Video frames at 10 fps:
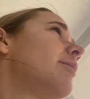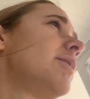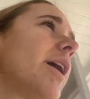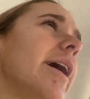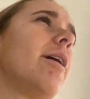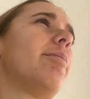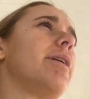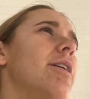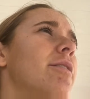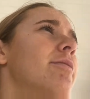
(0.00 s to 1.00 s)
I'm not
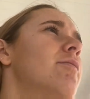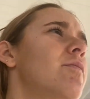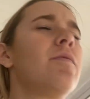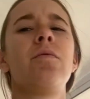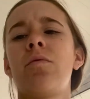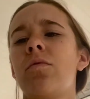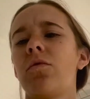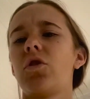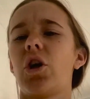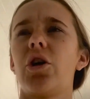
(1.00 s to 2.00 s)
helping you,
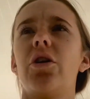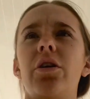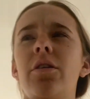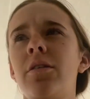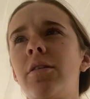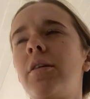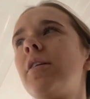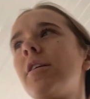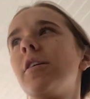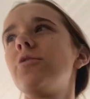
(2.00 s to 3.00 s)
turd.
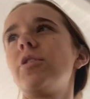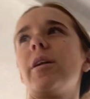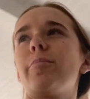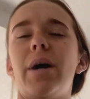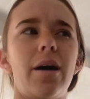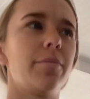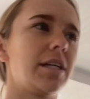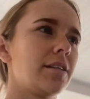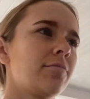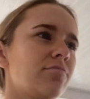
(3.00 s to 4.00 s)
Try to bite
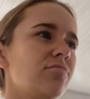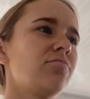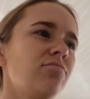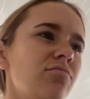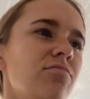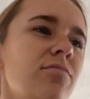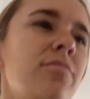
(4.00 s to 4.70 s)
me. Mm mm.